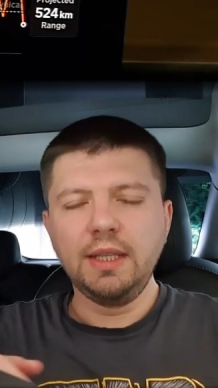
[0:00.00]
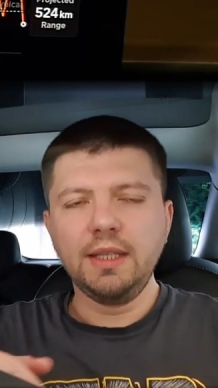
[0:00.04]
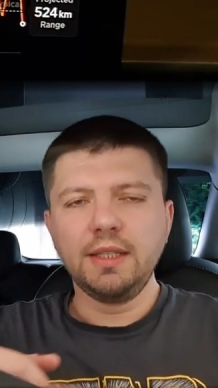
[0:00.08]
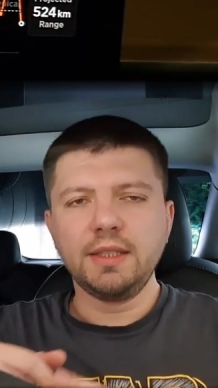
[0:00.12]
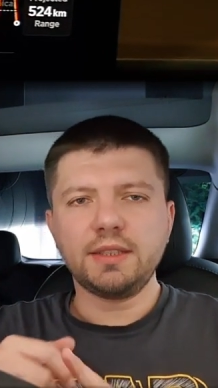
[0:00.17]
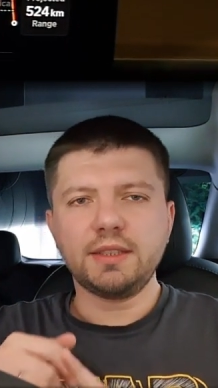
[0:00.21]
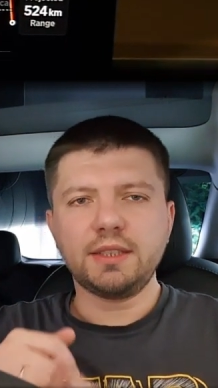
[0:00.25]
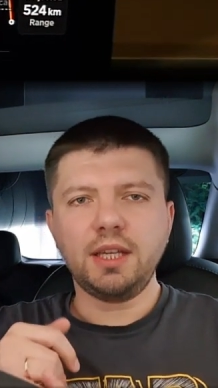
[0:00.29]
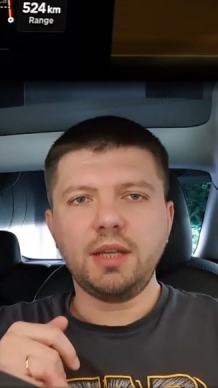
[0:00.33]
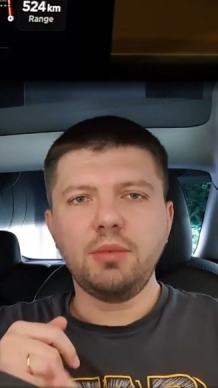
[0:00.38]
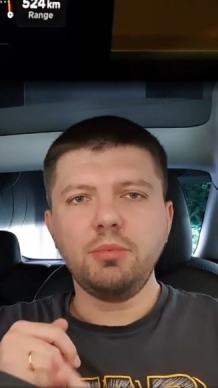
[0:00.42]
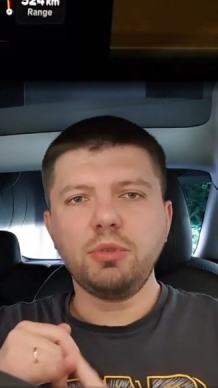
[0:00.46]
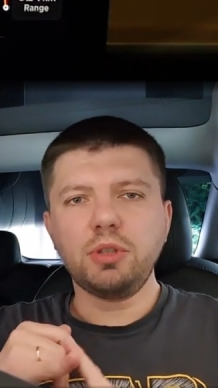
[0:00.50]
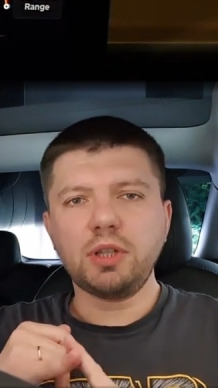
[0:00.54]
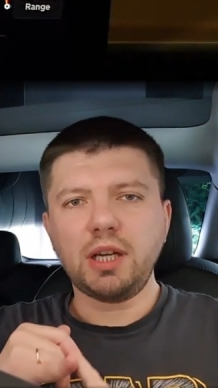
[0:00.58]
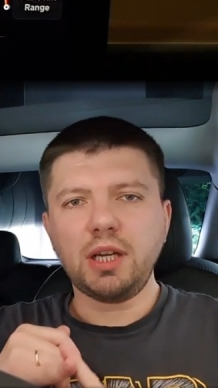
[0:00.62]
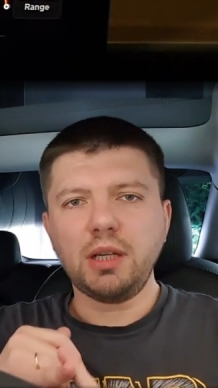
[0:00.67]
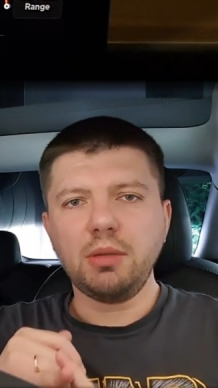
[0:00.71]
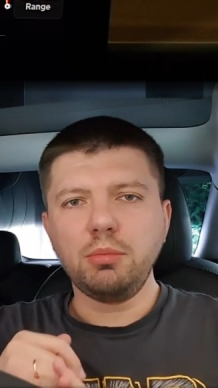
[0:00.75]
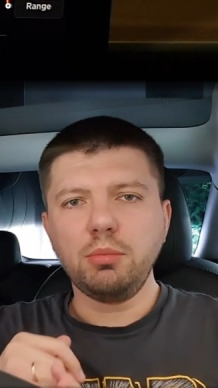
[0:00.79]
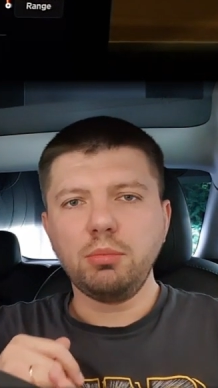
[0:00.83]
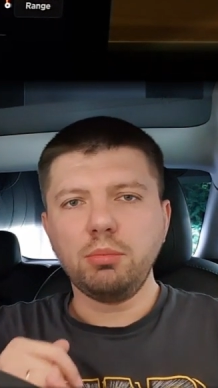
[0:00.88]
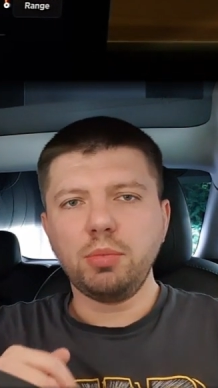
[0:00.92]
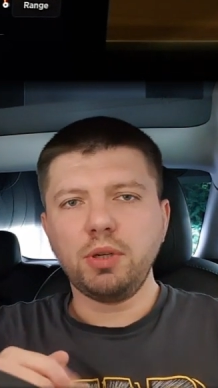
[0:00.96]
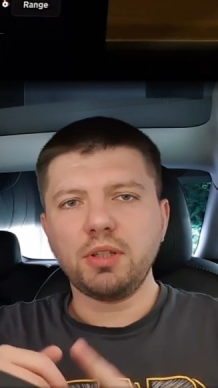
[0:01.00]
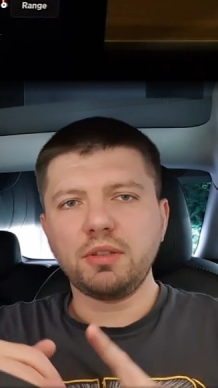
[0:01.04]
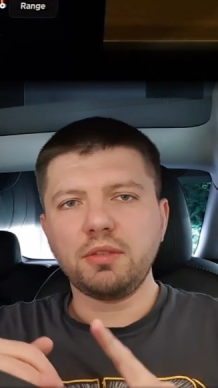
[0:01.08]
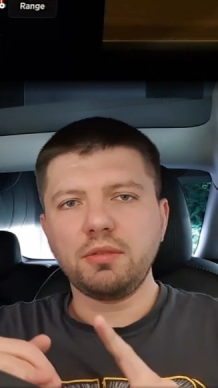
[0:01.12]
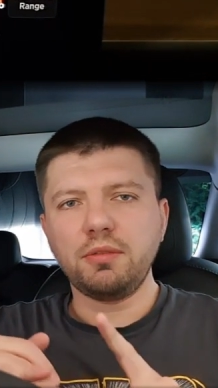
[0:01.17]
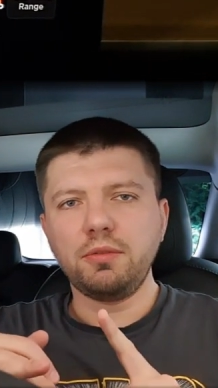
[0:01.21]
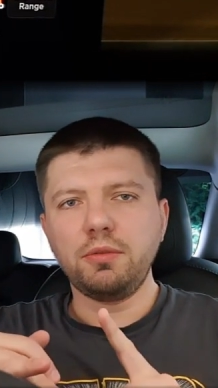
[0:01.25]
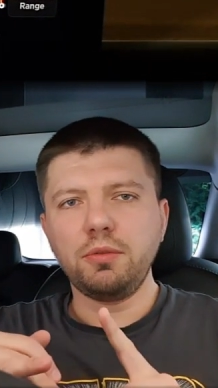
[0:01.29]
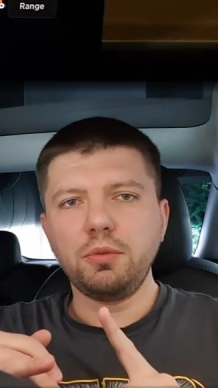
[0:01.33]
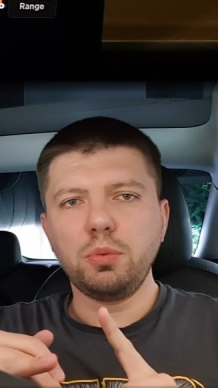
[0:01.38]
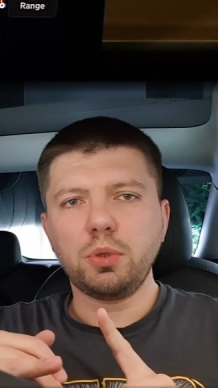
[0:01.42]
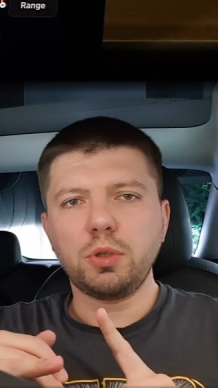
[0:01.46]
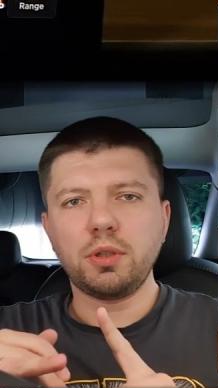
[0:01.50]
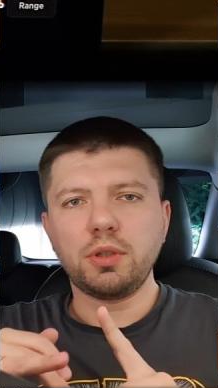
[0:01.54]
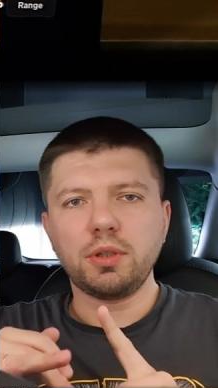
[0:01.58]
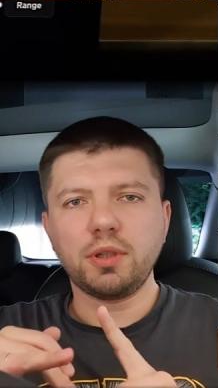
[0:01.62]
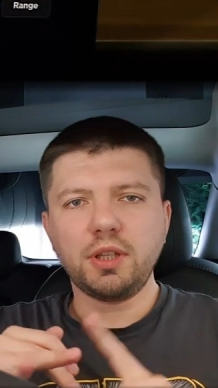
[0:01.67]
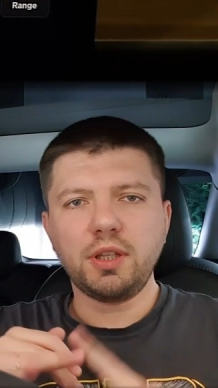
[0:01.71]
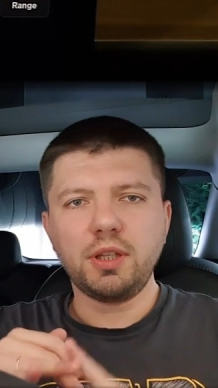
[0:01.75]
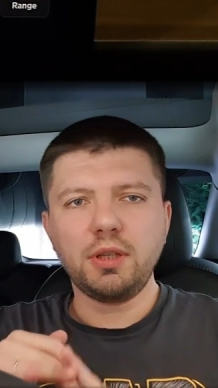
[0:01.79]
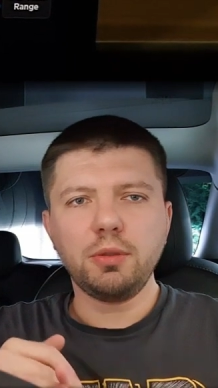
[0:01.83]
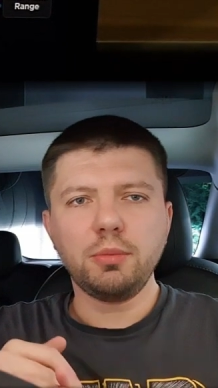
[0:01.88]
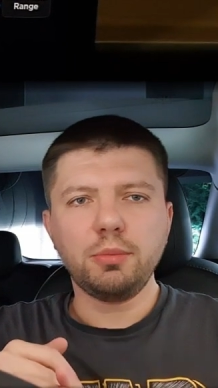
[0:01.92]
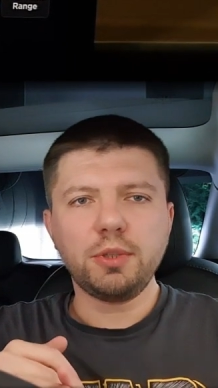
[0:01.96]
Same time, but fewer
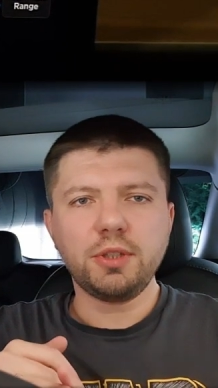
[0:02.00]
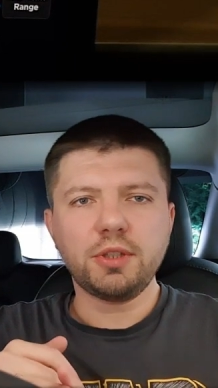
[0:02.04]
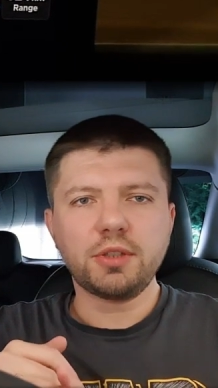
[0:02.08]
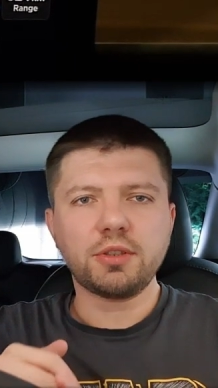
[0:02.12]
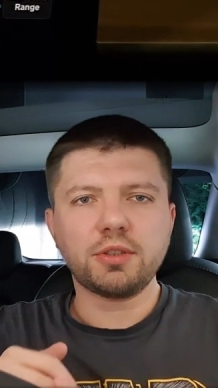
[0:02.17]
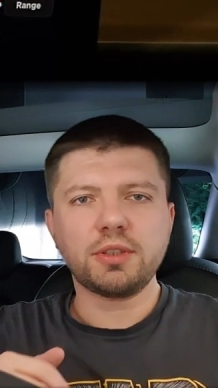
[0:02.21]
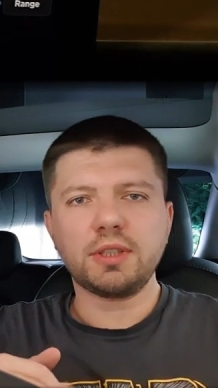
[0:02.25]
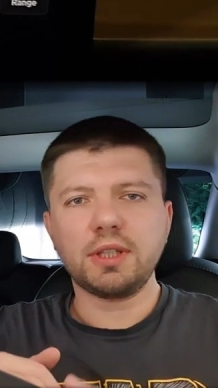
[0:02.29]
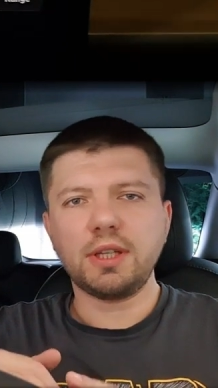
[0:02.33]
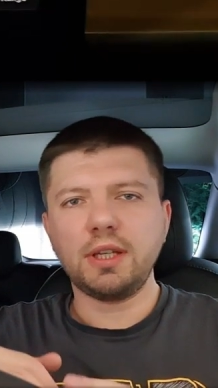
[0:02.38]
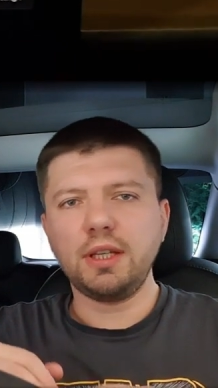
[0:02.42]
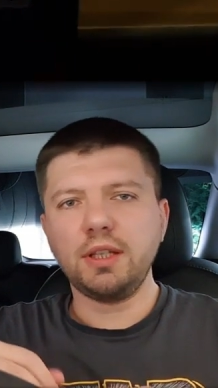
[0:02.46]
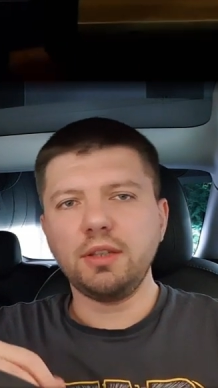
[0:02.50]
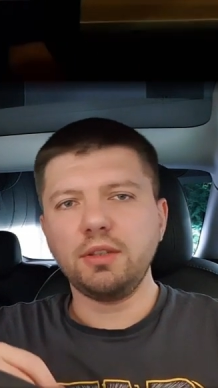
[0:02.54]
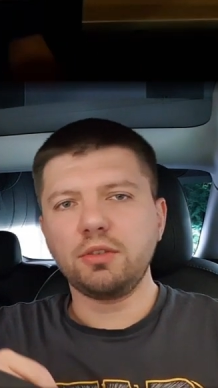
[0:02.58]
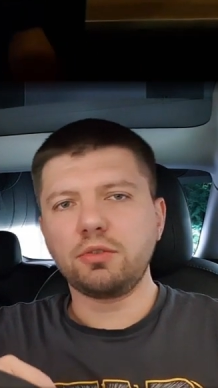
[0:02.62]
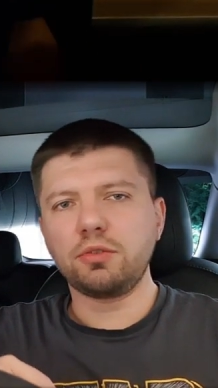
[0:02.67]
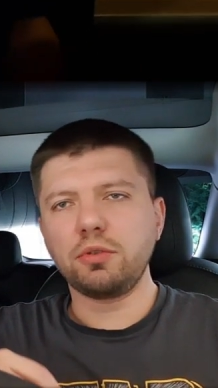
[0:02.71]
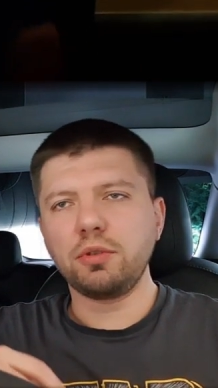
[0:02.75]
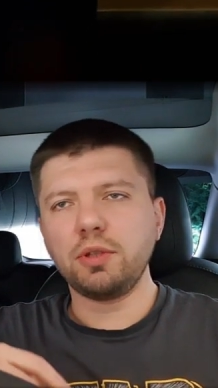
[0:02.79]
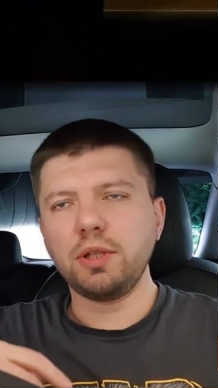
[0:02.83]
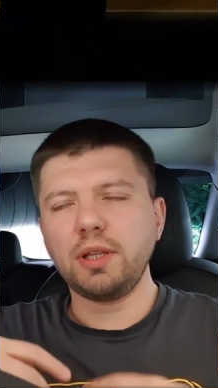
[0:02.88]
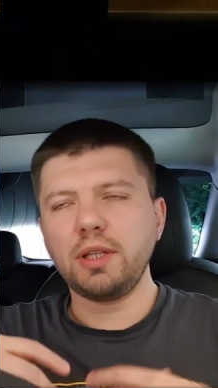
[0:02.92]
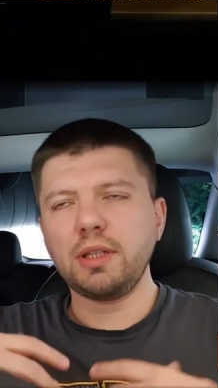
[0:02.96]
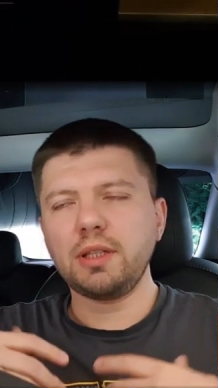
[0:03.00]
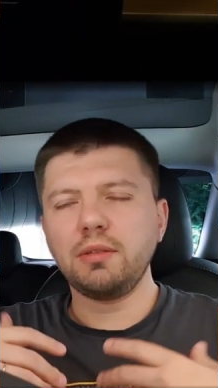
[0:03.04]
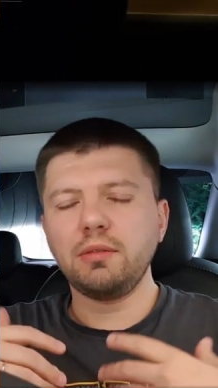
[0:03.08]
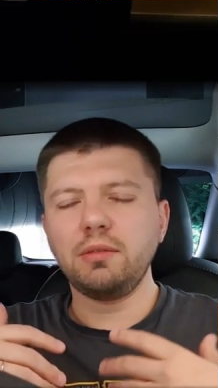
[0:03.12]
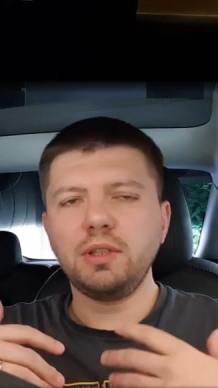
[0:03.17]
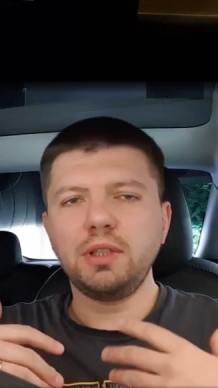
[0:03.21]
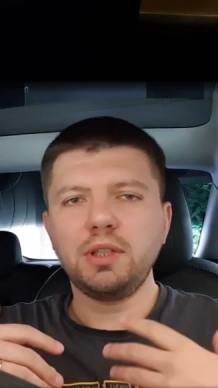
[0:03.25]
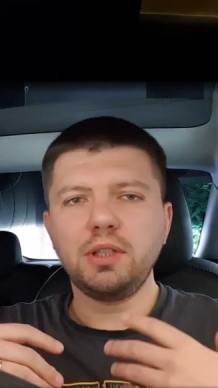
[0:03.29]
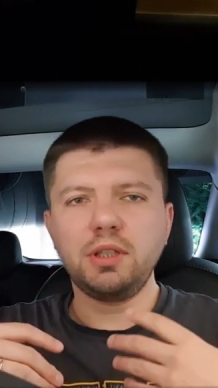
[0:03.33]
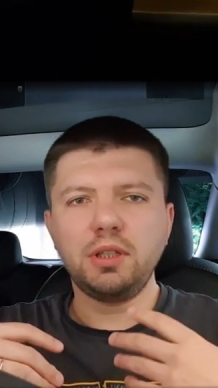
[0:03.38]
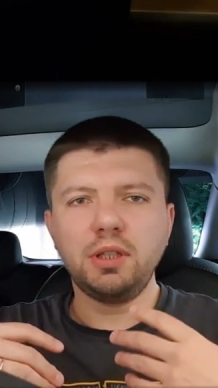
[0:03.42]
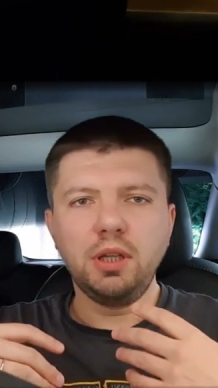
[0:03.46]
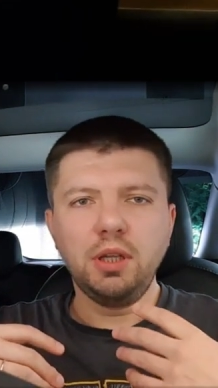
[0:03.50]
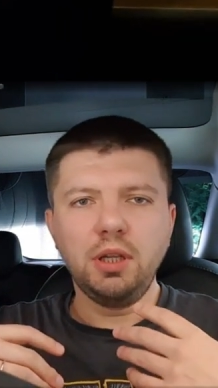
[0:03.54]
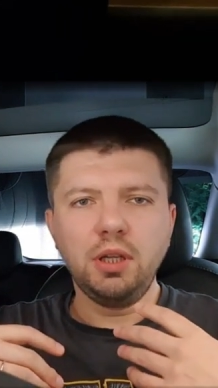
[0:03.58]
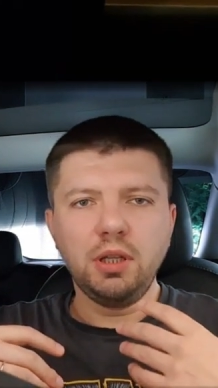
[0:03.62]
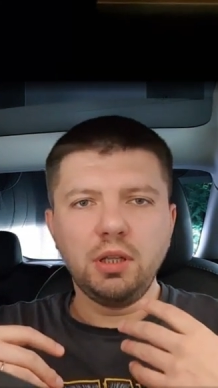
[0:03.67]
kilometers and relatively